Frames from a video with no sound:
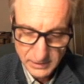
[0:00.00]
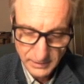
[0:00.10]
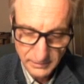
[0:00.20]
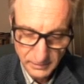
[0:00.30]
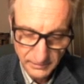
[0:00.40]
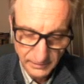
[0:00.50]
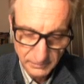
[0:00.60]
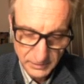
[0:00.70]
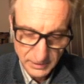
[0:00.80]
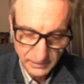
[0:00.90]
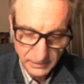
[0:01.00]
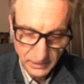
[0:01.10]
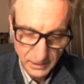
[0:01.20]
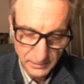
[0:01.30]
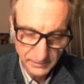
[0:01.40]
As soon as the switch is
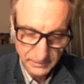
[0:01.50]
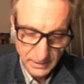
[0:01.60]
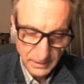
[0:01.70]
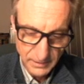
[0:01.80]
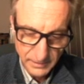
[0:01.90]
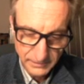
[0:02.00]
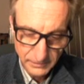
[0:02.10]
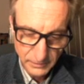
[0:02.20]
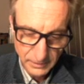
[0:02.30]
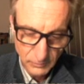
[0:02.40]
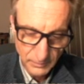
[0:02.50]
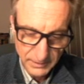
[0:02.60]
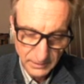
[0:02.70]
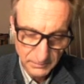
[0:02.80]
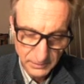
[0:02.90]
closed, this circuit will be
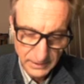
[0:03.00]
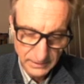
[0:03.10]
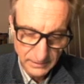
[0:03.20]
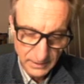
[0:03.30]
complete,